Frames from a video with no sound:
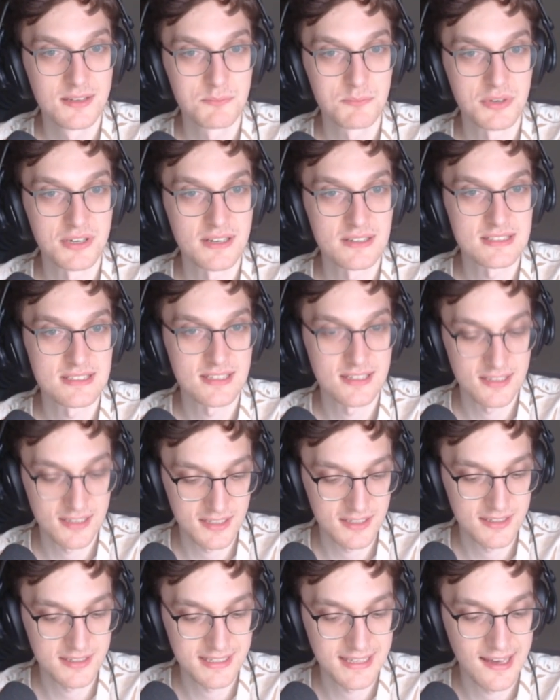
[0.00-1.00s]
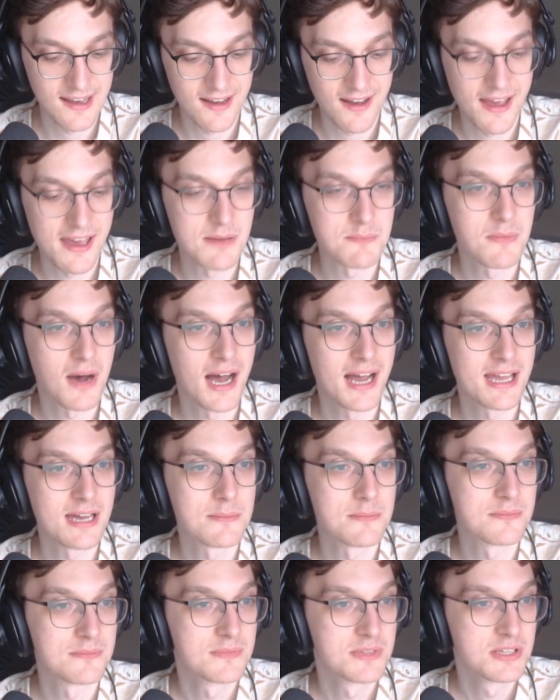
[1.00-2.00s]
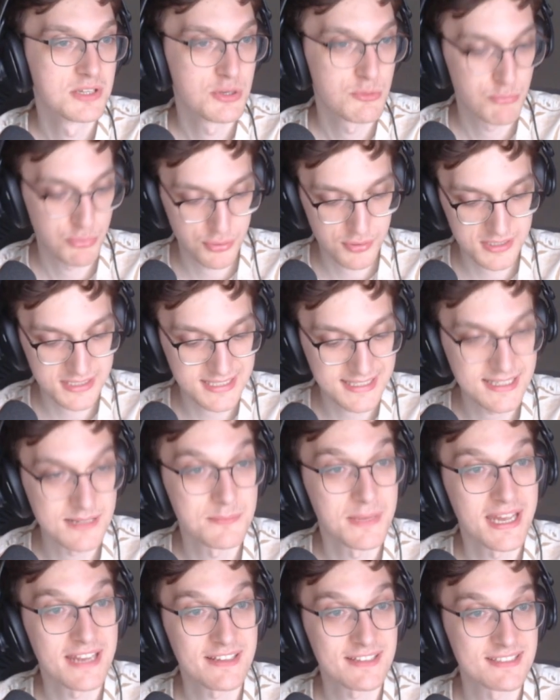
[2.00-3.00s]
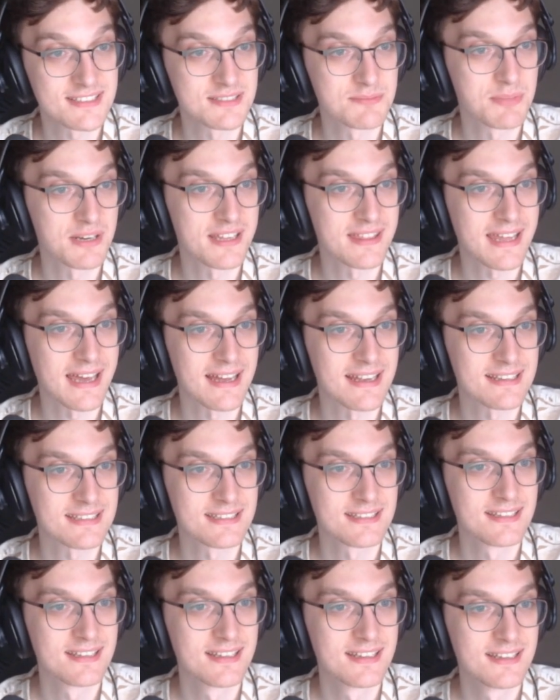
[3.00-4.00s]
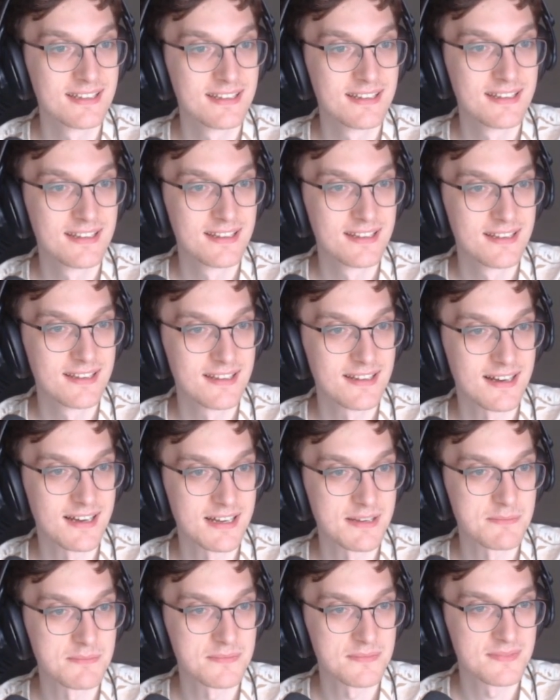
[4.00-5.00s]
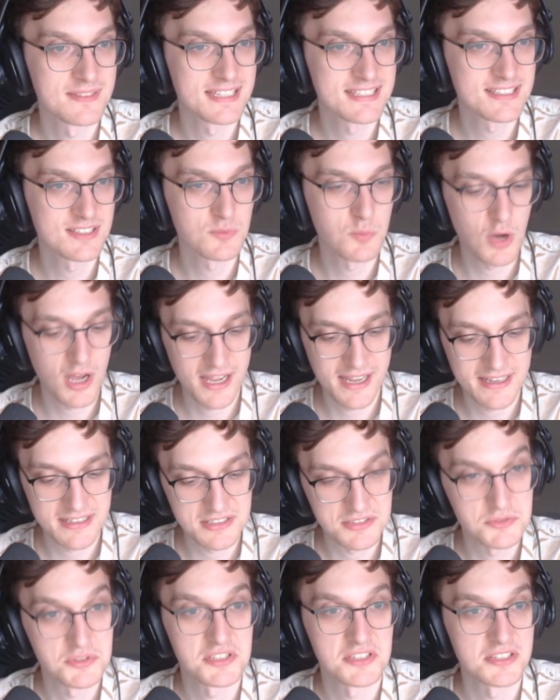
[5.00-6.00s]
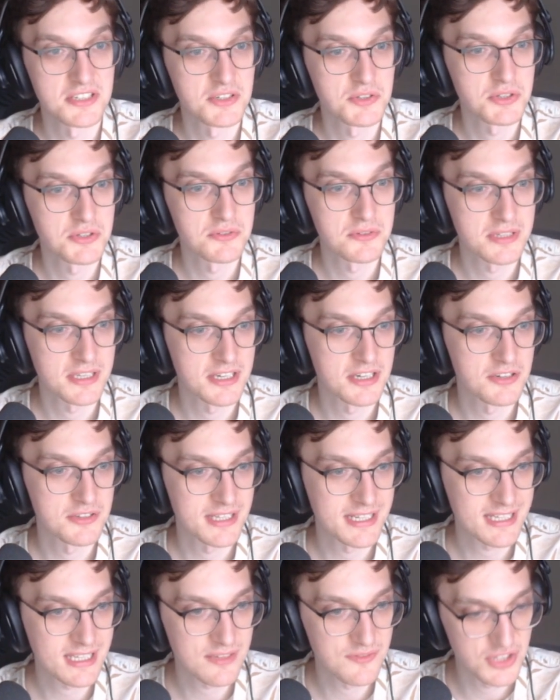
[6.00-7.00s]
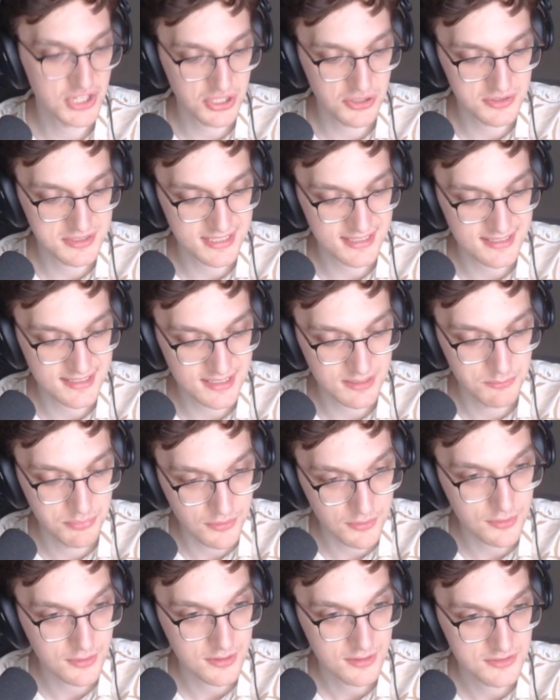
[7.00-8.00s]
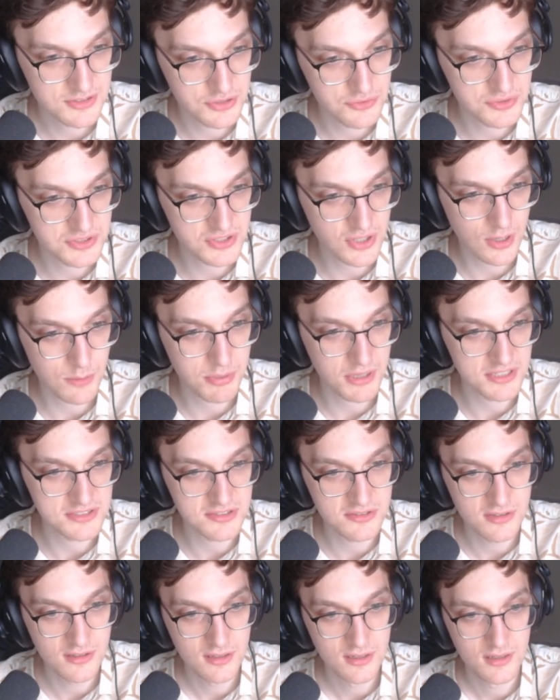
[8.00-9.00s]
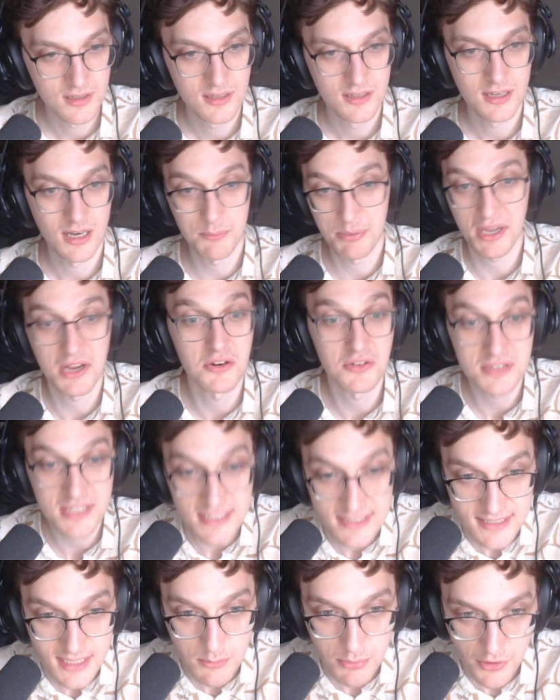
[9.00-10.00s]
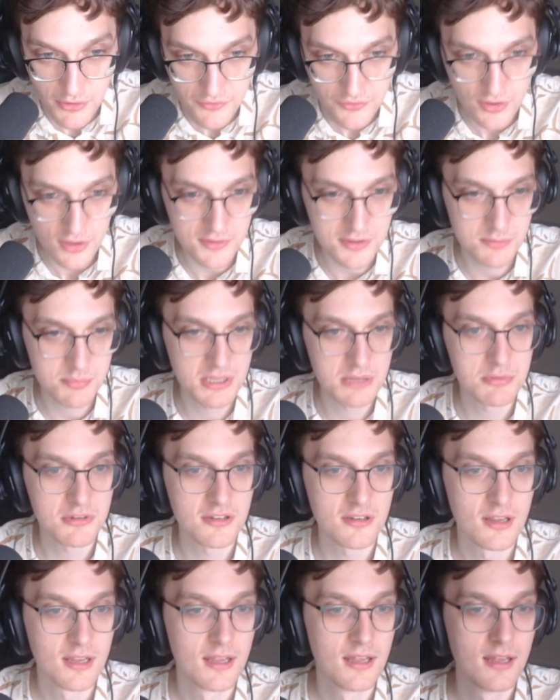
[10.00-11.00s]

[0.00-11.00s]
But yeah, I am pretty amazed by that. This is why I do Sudoku, you know? Like, even though it's a simple 2-star puzzle, apparently simple for other people,